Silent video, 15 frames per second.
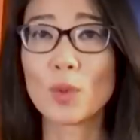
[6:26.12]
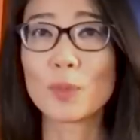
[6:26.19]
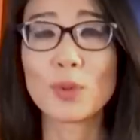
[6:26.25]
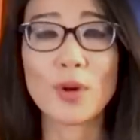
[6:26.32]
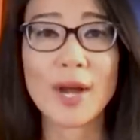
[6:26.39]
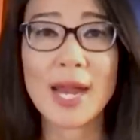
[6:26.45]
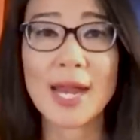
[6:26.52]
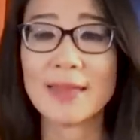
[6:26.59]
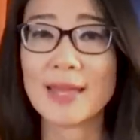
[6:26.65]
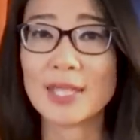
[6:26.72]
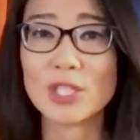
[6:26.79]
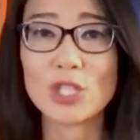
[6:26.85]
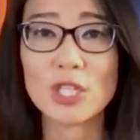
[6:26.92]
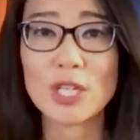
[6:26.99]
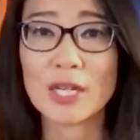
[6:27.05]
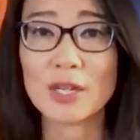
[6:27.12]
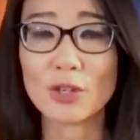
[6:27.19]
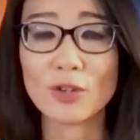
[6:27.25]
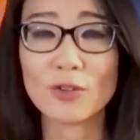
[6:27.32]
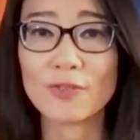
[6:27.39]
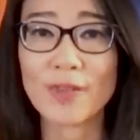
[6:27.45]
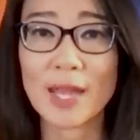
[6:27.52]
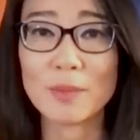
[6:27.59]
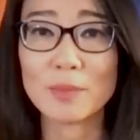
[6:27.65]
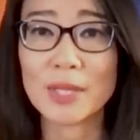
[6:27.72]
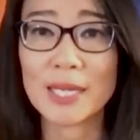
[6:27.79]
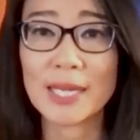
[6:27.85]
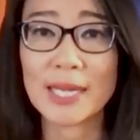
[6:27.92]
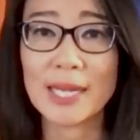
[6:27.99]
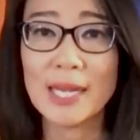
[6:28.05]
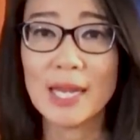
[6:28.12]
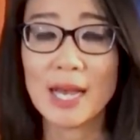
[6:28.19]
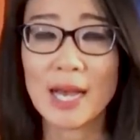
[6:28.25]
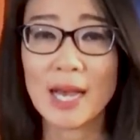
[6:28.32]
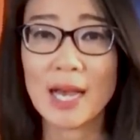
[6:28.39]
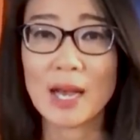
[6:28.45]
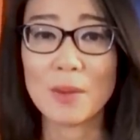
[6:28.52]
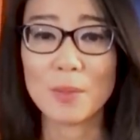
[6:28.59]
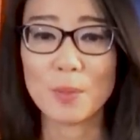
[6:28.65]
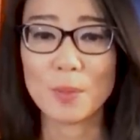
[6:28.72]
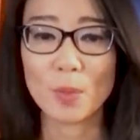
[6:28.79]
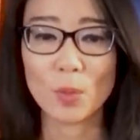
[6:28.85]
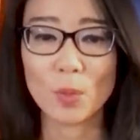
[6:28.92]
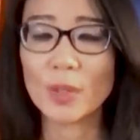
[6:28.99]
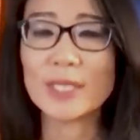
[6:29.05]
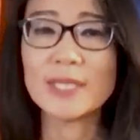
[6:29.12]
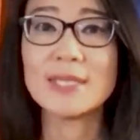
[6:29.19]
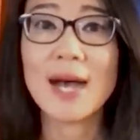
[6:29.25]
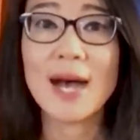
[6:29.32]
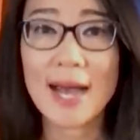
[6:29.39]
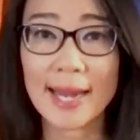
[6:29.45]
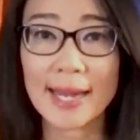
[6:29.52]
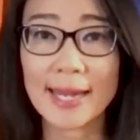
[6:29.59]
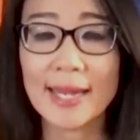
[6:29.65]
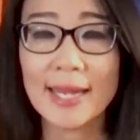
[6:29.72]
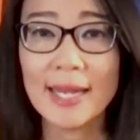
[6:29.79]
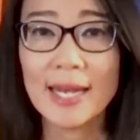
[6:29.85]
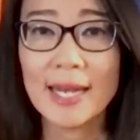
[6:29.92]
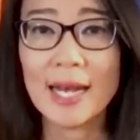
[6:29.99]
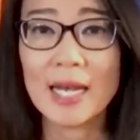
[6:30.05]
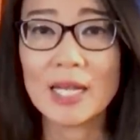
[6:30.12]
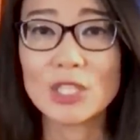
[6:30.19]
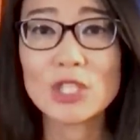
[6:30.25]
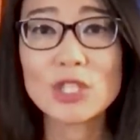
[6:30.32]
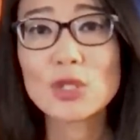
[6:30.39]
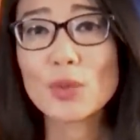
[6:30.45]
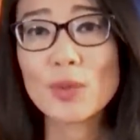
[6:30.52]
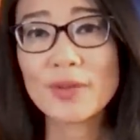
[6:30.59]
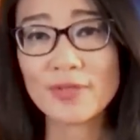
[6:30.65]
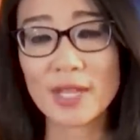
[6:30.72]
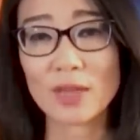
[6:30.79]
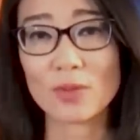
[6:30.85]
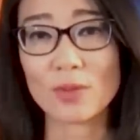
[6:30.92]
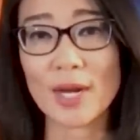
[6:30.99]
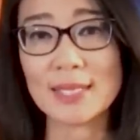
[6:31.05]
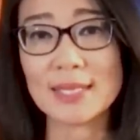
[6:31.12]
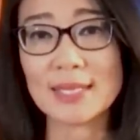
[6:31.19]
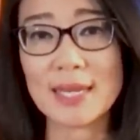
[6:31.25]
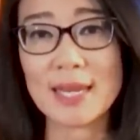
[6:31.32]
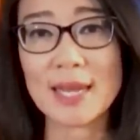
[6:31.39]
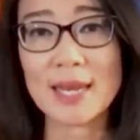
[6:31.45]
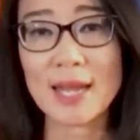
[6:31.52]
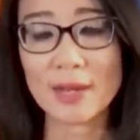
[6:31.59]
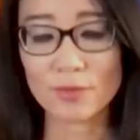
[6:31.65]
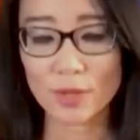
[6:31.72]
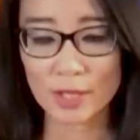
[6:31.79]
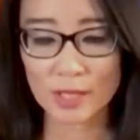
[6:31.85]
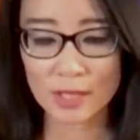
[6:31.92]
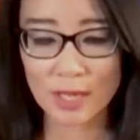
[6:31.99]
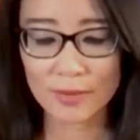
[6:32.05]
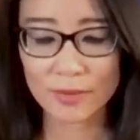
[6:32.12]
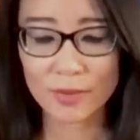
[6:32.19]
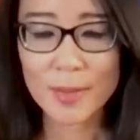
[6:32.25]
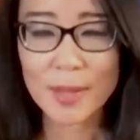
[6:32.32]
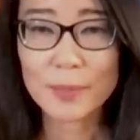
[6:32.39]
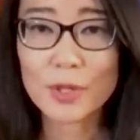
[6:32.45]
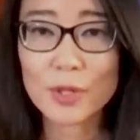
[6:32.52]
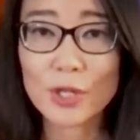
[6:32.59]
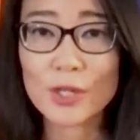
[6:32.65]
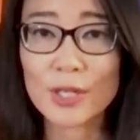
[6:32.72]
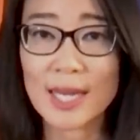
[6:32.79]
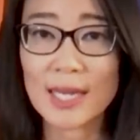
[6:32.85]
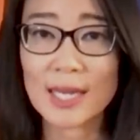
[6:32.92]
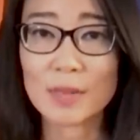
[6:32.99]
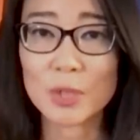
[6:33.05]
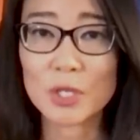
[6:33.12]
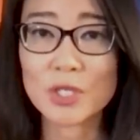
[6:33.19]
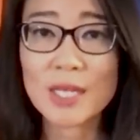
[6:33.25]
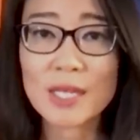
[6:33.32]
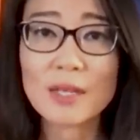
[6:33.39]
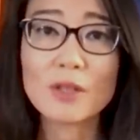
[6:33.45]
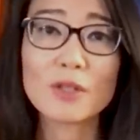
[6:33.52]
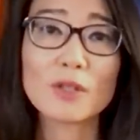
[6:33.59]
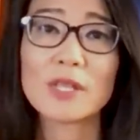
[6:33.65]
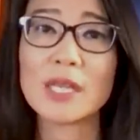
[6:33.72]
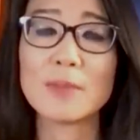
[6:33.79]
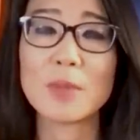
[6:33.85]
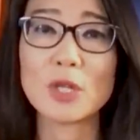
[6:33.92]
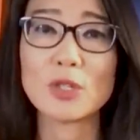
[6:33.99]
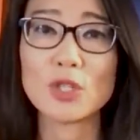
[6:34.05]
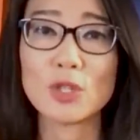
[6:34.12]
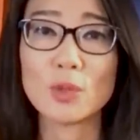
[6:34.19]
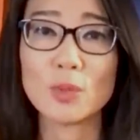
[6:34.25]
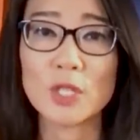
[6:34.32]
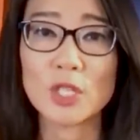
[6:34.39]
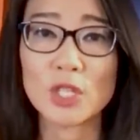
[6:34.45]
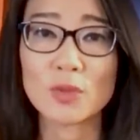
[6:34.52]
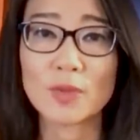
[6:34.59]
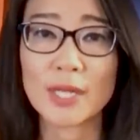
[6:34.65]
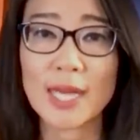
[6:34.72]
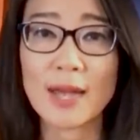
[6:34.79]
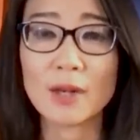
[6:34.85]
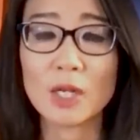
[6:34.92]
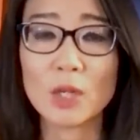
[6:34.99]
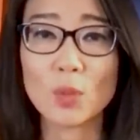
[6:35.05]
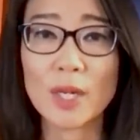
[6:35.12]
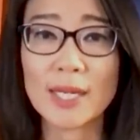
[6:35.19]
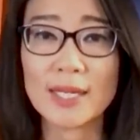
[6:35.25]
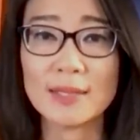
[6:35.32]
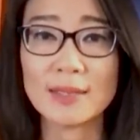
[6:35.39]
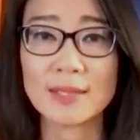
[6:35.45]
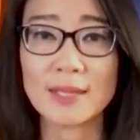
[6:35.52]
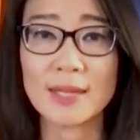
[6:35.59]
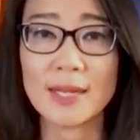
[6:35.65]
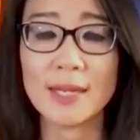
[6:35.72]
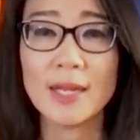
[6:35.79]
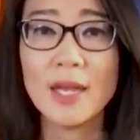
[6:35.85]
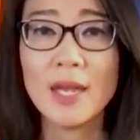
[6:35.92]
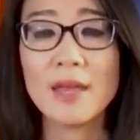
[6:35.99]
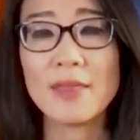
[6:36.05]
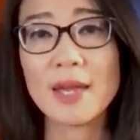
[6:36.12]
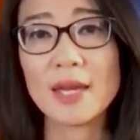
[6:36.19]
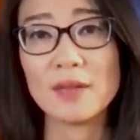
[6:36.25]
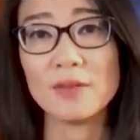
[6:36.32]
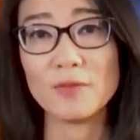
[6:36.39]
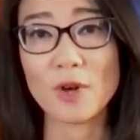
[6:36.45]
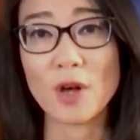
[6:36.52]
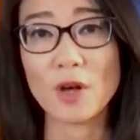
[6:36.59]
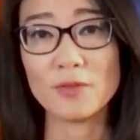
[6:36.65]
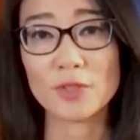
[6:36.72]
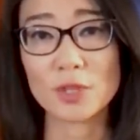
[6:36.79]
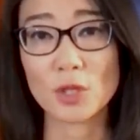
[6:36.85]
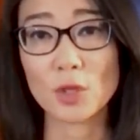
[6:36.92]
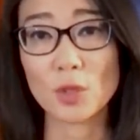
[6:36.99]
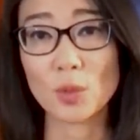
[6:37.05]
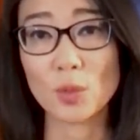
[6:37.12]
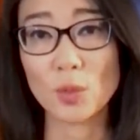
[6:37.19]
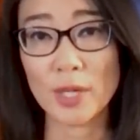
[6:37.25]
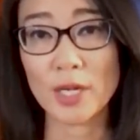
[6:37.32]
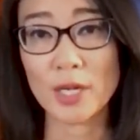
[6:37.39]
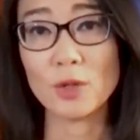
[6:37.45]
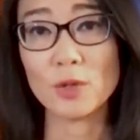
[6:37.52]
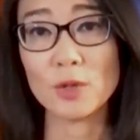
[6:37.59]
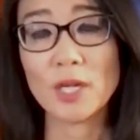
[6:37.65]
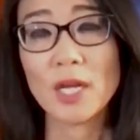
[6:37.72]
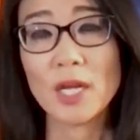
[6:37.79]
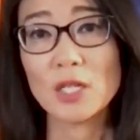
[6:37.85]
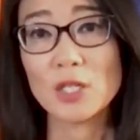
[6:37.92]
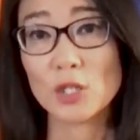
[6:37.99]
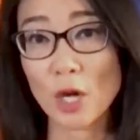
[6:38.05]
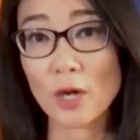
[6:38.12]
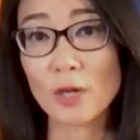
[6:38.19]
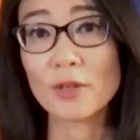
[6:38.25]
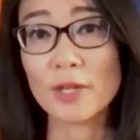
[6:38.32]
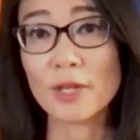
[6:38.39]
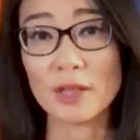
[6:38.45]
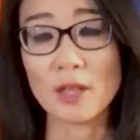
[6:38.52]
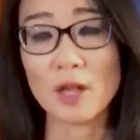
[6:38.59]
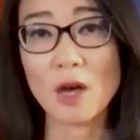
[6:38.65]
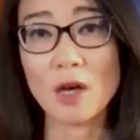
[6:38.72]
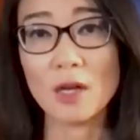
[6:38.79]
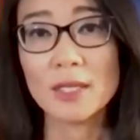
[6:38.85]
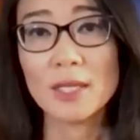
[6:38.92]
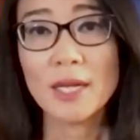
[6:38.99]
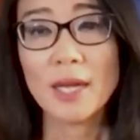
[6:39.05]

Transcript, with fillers: were praying that she and her family would die. Just horrific threats. And I remember her getting particularly emotional when she recounted one incident that involved her widowed daughter-in-law.